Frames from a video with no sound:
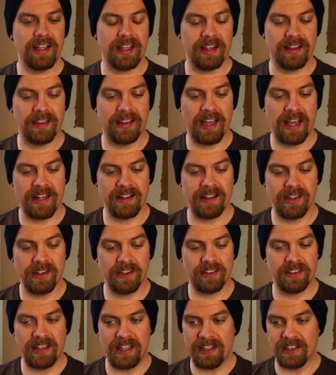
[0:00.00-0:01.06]
and that
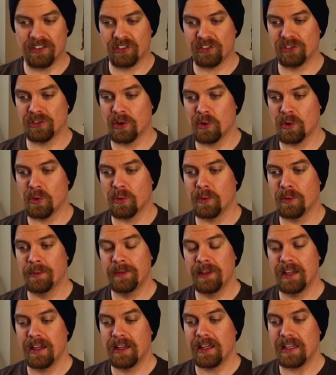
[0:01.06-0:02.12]
is that it's so
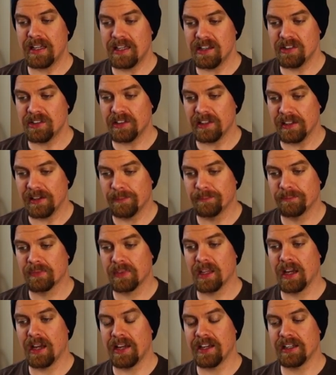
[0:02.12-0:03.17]
easy.
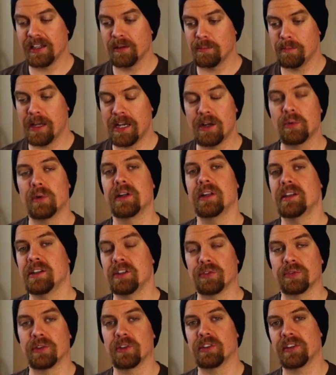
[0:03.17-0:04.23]
I can make one of
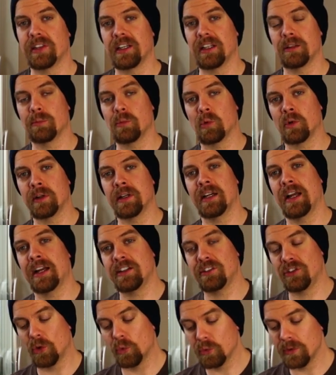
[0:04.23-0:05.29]
these first thing in the morning.
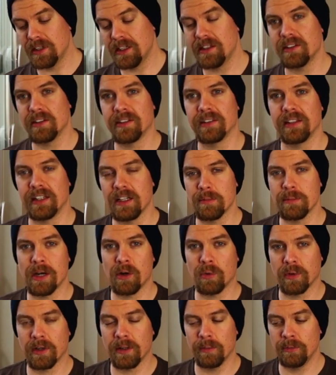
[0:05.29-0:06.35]
I don't need to think
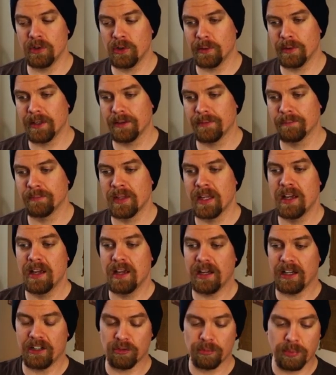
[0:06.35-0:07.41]
about what I'm doing.
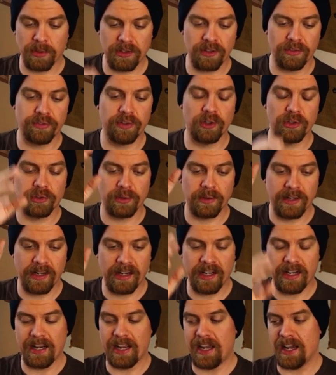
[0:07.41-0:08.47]
I just put the filter
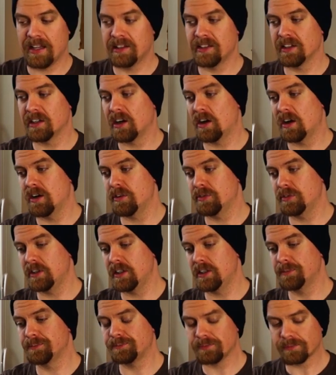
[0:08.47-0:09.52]
in, I add the
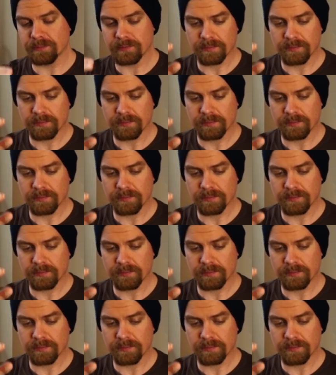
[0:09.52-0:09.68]
coffee,